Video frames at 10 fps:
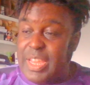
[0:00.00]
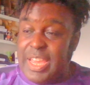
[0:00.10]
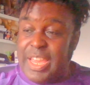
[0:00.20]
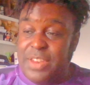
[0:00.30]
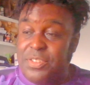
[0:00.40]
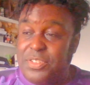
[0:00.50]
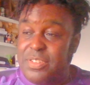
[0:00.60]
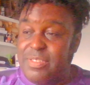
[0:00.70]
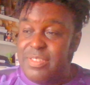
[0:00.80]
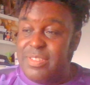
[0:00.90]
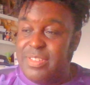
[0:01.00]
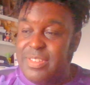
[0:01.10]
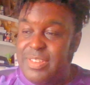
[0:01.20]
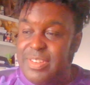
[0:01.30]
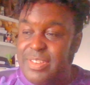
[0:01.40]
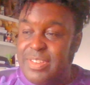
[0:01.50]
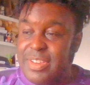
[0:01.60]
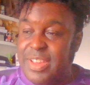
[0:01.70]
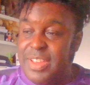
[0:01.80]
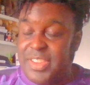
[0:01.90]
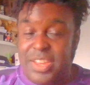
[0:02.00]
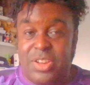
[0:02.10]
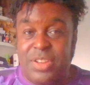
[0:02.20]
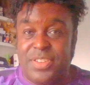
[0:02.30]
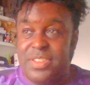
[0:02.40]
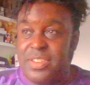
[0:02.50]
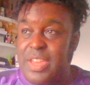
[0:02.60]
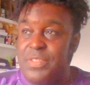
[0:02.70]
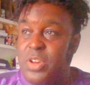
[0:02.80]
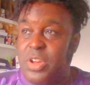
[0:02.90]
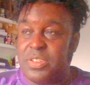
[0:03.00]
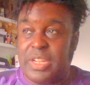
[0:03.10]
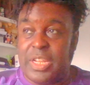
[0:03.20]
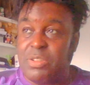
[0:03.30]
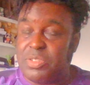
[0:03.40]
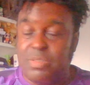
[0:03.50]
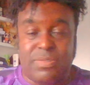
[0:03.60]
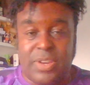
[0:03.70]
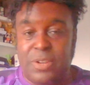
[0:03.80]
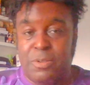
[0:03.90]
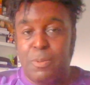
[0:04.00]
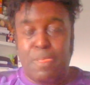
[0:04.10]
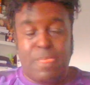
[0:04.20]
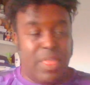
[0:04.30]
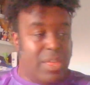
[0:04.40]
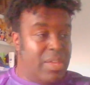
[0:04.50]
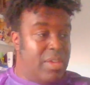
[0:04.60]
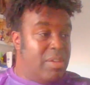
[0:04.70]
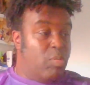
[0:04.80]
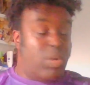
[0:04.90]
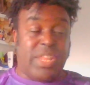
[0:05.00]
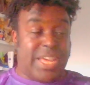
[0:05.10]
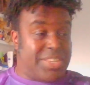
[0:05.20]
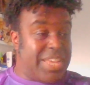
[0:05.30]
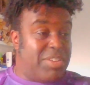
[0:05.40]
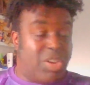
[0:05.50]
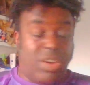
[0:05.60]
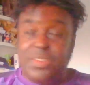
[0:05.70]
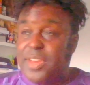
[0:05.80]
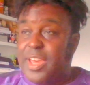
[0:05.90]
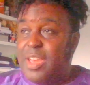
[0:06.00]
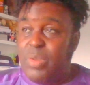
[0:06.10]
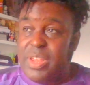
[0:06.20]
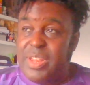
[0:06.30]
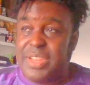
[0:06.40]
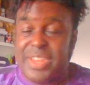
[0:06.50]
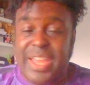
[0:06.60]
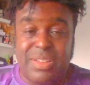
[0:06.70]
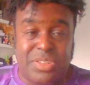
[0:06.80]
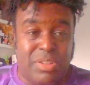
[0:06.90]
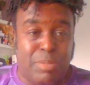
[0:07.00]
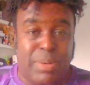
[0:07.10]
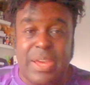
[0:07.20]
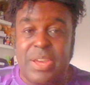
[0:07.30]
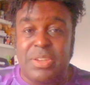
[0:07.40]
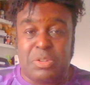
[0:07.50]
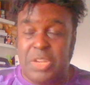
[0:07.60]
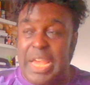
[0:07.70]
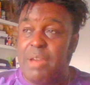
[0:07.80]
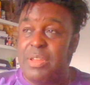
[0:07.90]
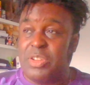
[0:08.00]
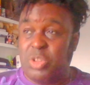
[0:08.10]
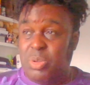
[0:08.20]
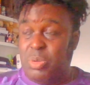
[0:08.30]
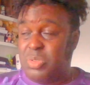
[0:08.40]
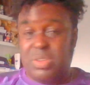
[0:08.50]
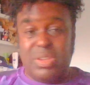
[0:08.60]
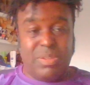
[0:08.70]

and can't say that Conte's even got us close to a final. Whether that's down to Conte or whether that's down to the players, downing tools,